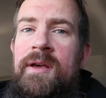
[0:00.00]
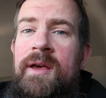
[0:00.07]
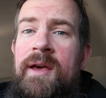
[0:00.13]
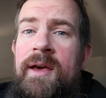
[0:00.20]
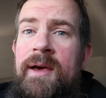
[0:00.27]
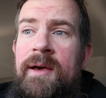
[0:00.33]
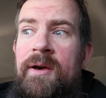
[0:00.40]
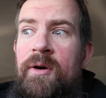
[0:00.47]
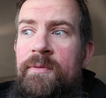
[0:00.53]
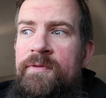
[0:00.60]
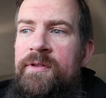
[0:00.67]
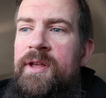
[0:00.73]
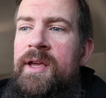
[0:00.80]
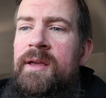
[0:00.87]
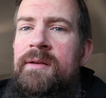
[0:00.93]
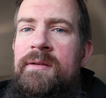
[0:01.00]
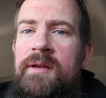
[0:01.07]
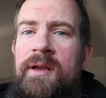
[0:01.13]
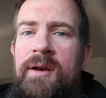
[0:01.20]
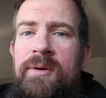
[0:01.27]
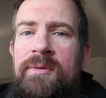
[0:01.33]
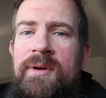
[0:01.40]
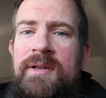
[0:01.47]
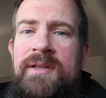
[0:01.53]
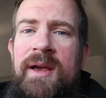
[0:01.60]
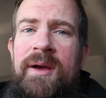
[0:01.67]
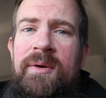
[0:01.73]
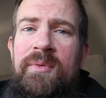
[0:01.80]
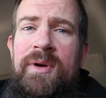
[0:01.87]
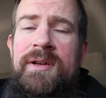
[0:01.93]
Uh, hopefully, you know, because
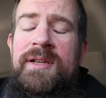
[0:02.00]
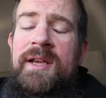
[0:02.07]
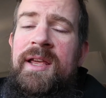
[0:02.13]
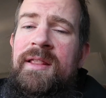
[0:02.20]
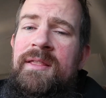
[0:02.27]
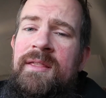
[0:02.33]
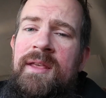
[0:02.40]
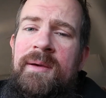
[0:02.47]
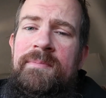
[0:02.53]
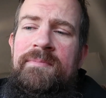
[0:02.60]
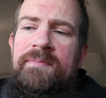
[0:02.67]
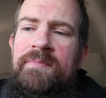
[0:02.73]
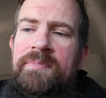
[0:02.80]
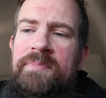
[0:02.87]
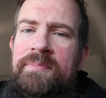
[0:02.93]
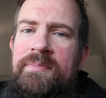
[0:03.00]
I want to get them